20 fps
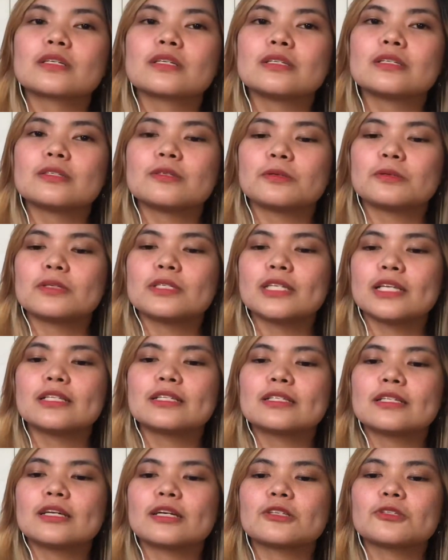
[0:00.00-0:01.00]
So,
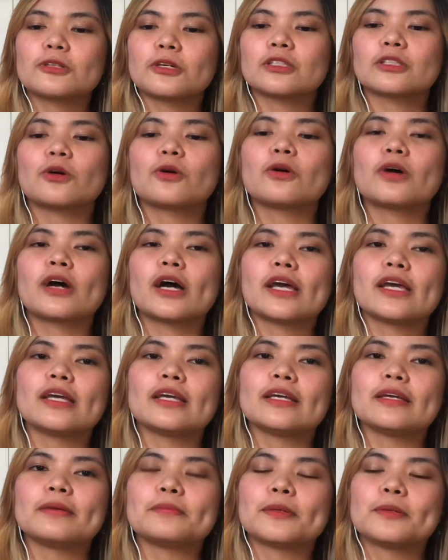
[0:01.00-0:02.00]
since nag-start ako
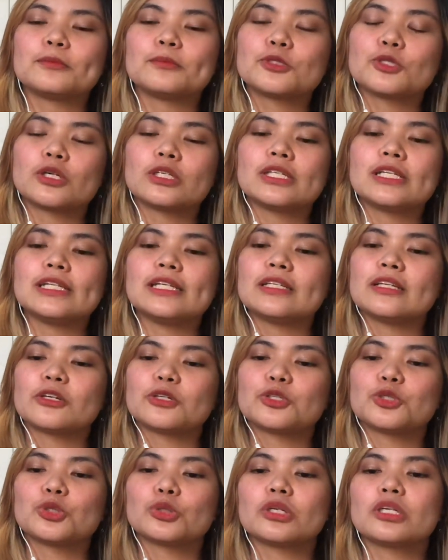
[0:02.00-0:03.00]
kay Ma'am Chonalyn
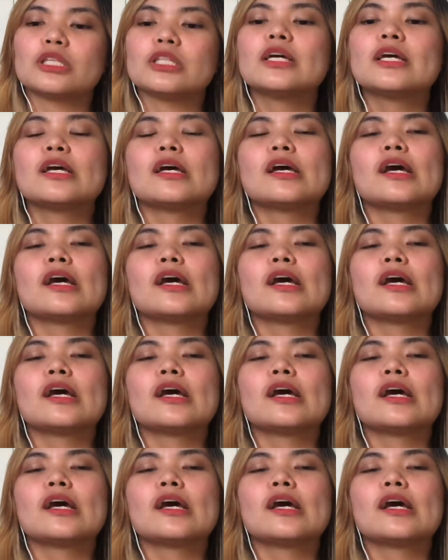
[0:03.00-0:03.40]
nag-join,